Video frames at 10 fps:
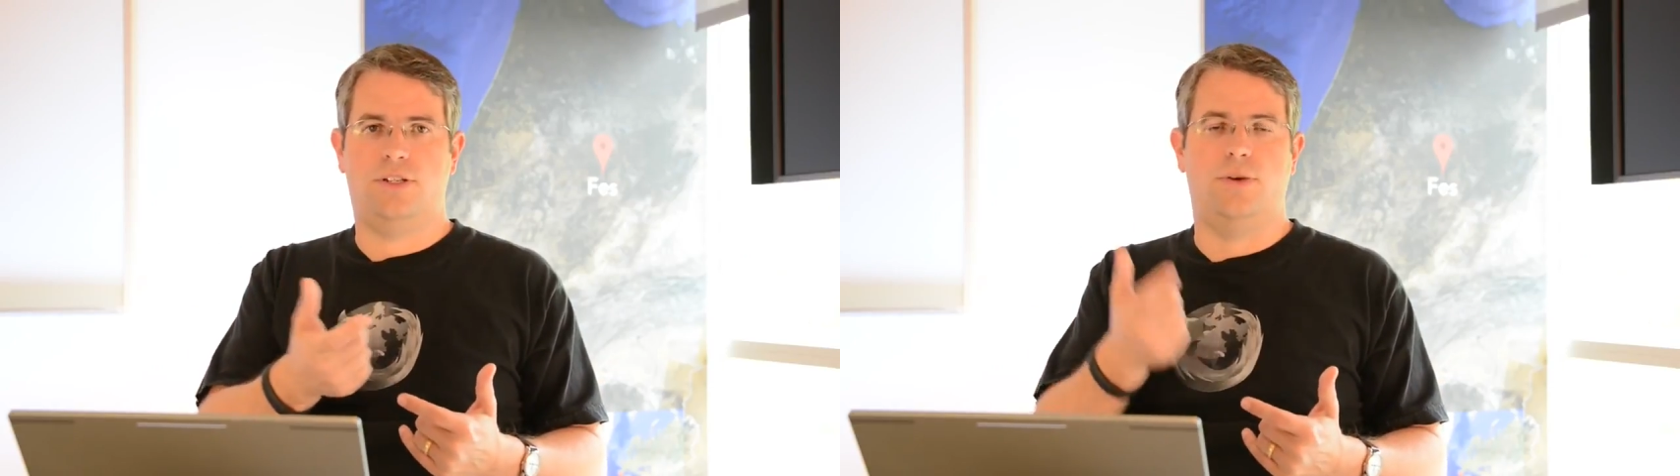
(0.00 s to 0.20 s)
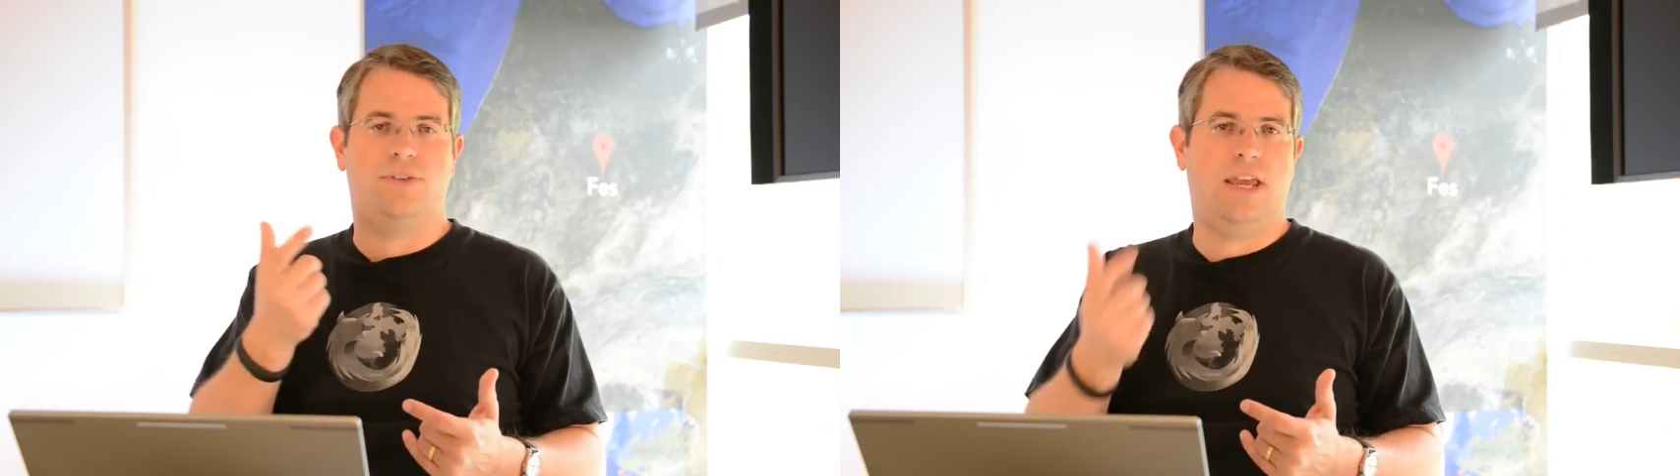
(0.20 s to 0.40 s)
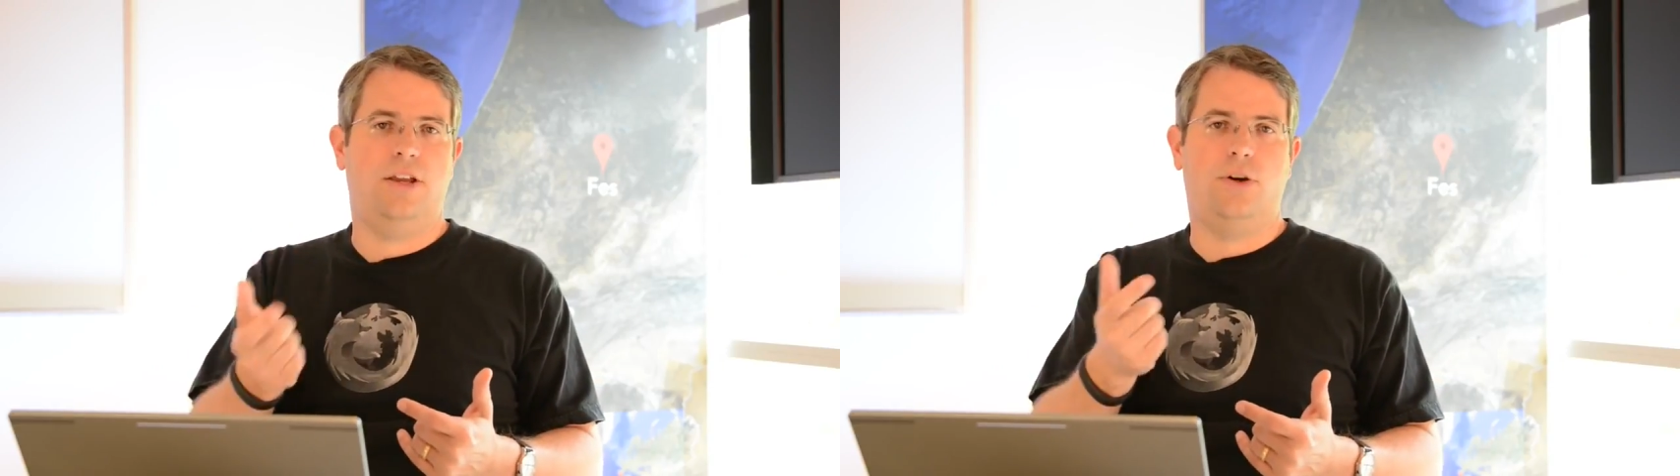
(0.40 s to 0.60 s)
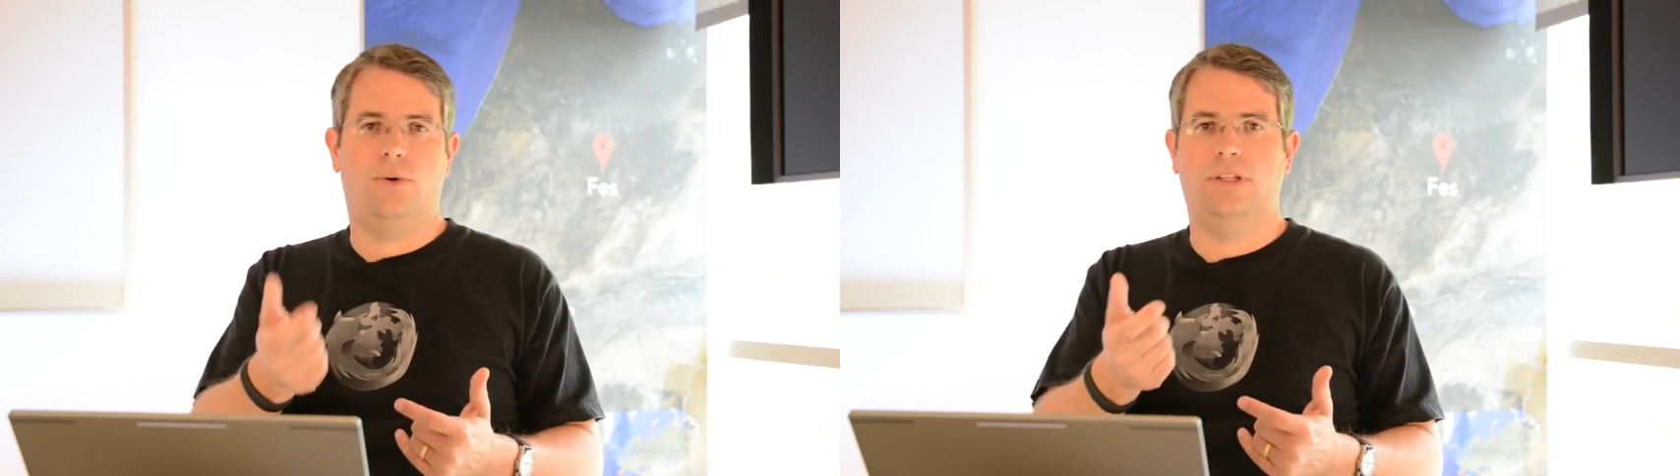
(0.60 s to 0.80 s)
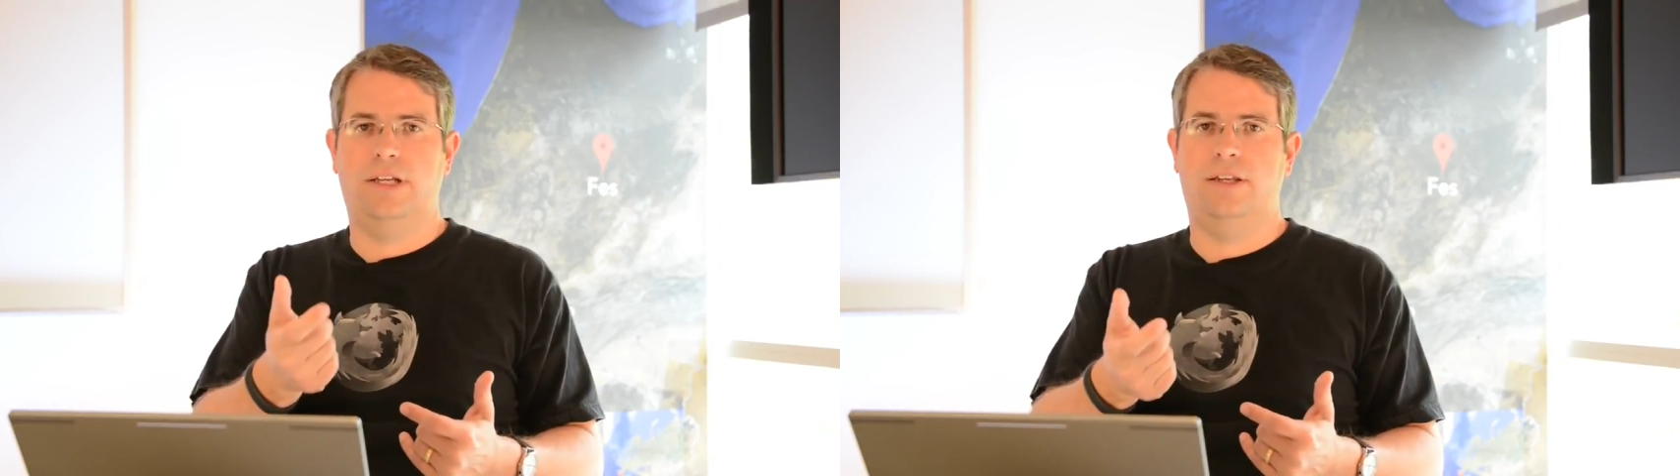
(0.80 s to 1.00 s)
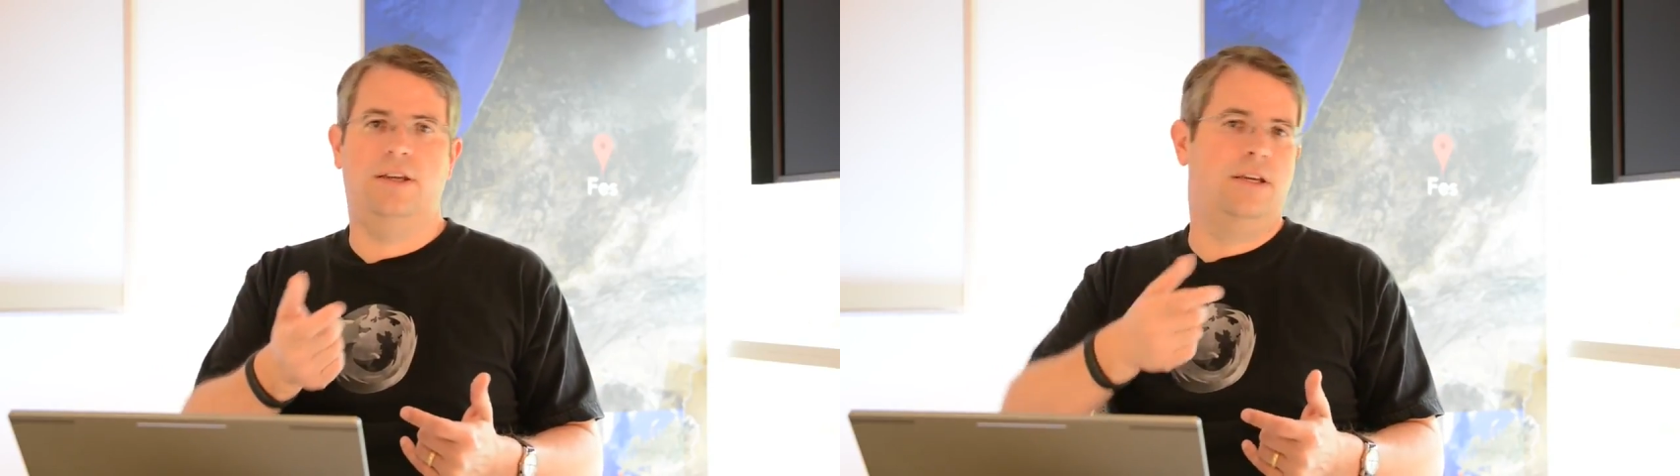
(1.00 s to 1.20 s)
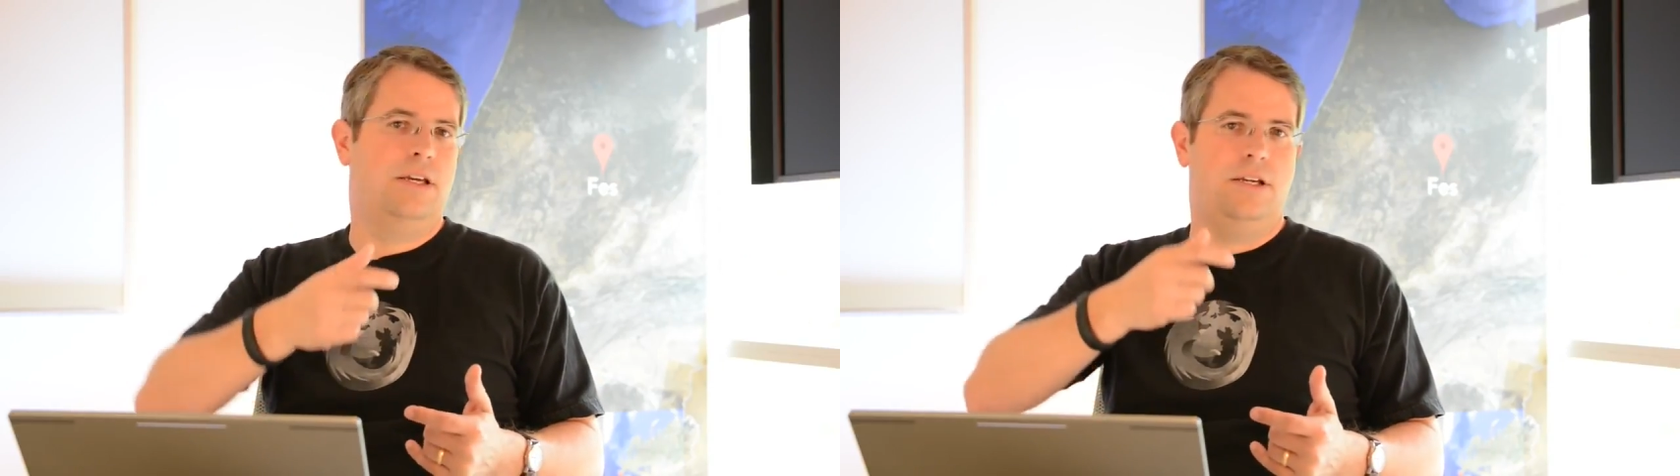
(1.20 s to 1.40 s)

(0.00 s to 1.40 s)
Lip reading: so site colon